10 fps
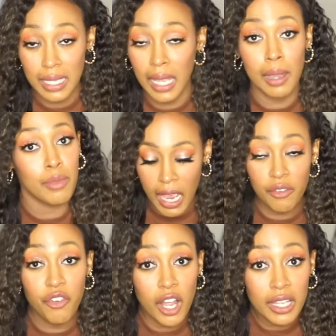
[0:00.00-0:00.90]
claimed they had
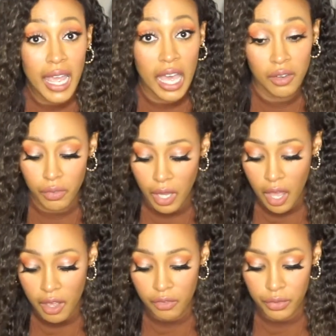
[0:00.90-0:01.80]
fallen out of
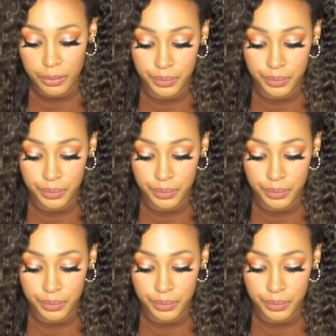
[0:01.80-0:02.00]
love.